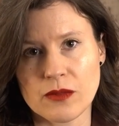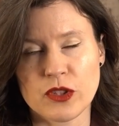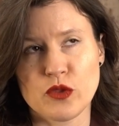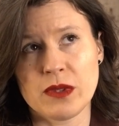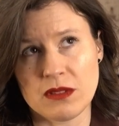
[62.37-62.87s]

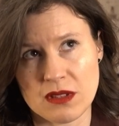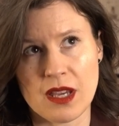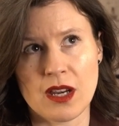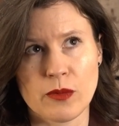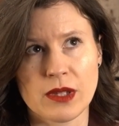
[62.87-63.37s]
which means the
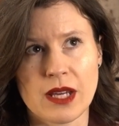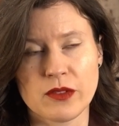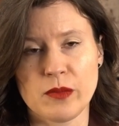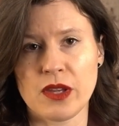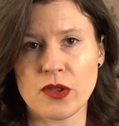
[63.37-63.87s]
hair will have
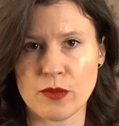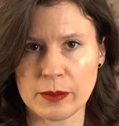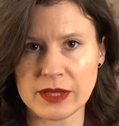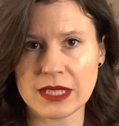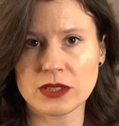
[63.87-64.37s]
to be either
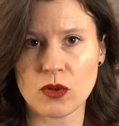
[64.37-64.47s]
replaced